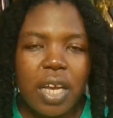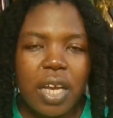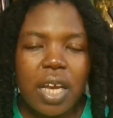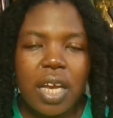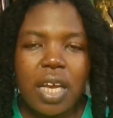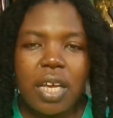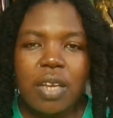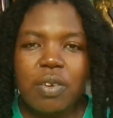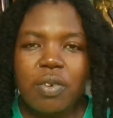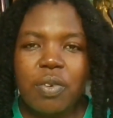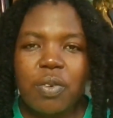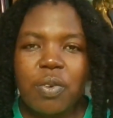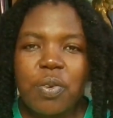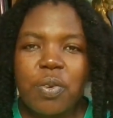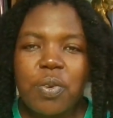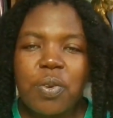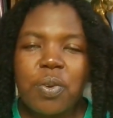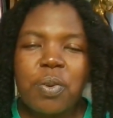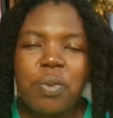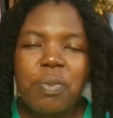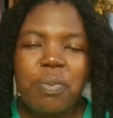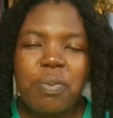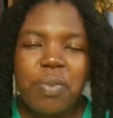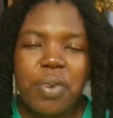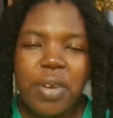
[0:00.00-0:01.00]
and
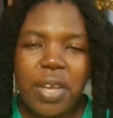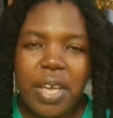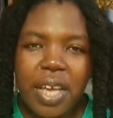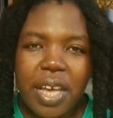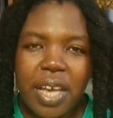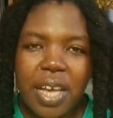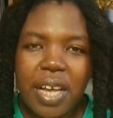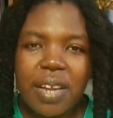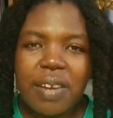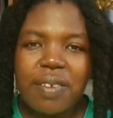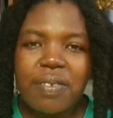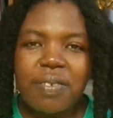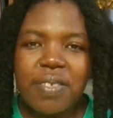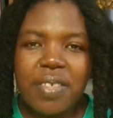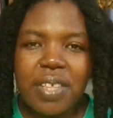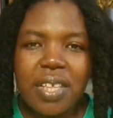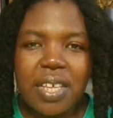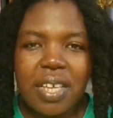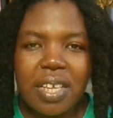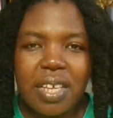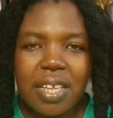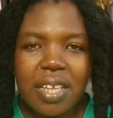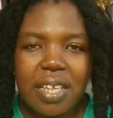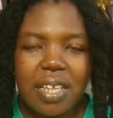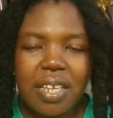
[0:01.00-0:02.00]
groom
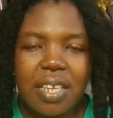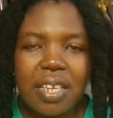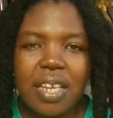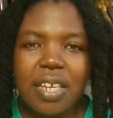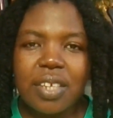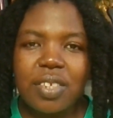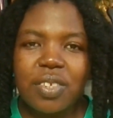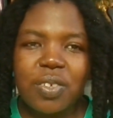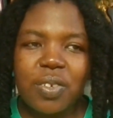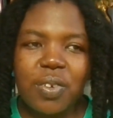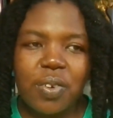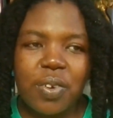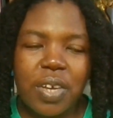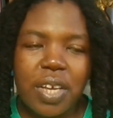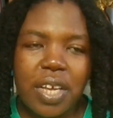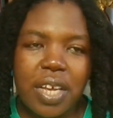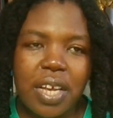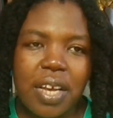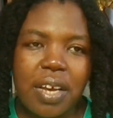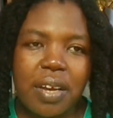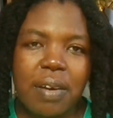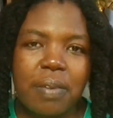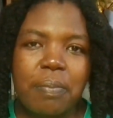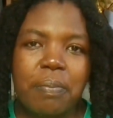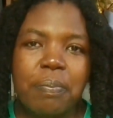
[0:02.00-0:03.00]
healthy natural
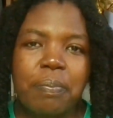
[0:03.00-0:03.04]
hair.